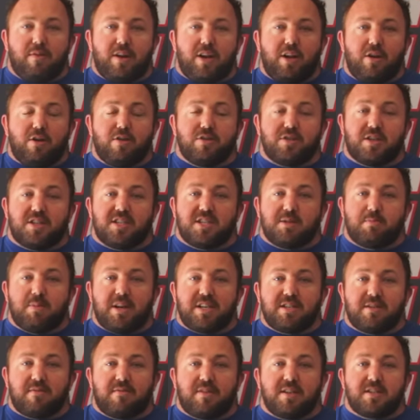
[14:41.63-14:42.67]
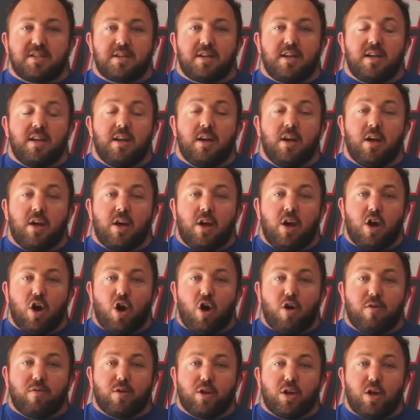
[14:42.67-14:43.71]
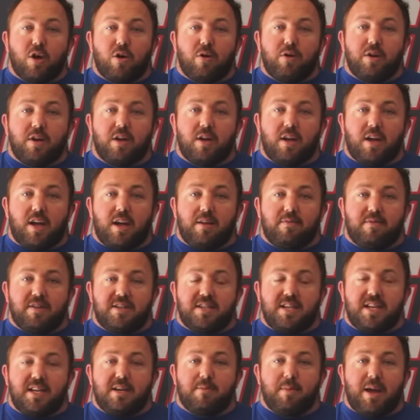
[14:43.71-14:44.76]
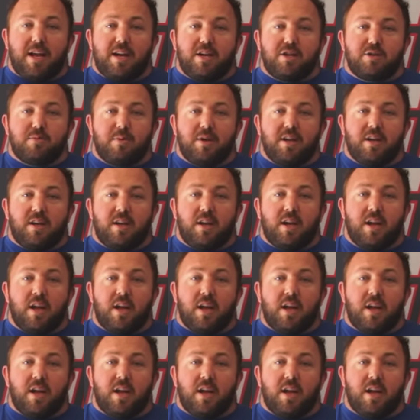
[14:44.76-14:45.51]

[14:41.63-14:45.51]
videos on specificity, overload, and fatigue management.